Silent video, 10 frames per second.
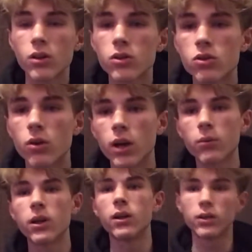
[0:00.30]
So I
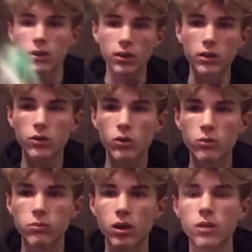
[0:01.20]
read In Cold
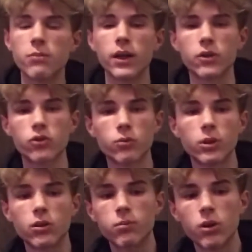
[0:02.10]
Blood by Truman
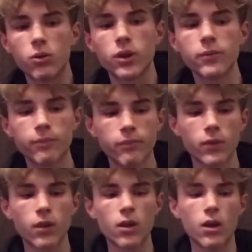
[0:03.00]
Capote.
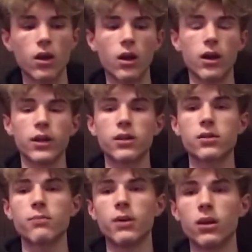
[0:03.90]
It is
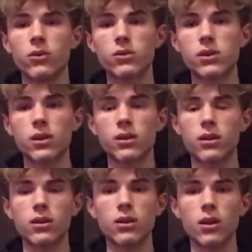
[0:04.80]
about
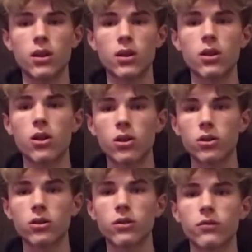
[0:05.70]
the
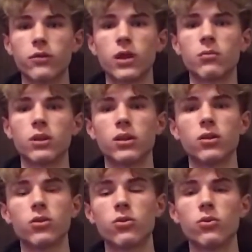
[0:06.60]
Clutter family
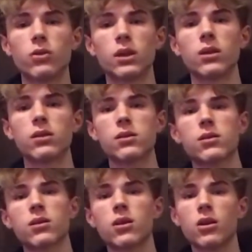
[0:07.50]
who gets
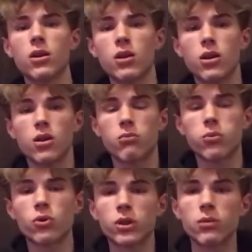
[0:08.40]

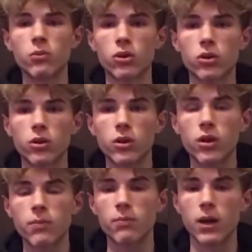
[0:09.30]
brutally murdered
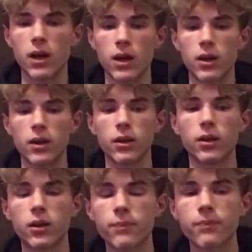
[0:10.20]
by
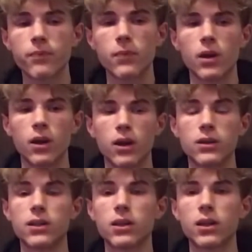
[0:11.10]

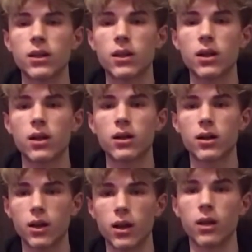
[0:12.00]
Dick Hickok
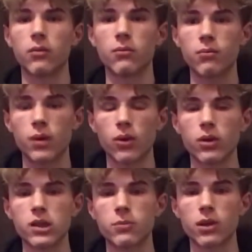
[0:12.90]
and Perry
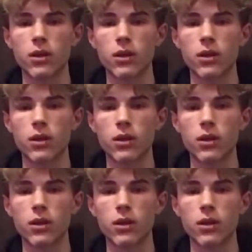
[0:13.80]
Smith.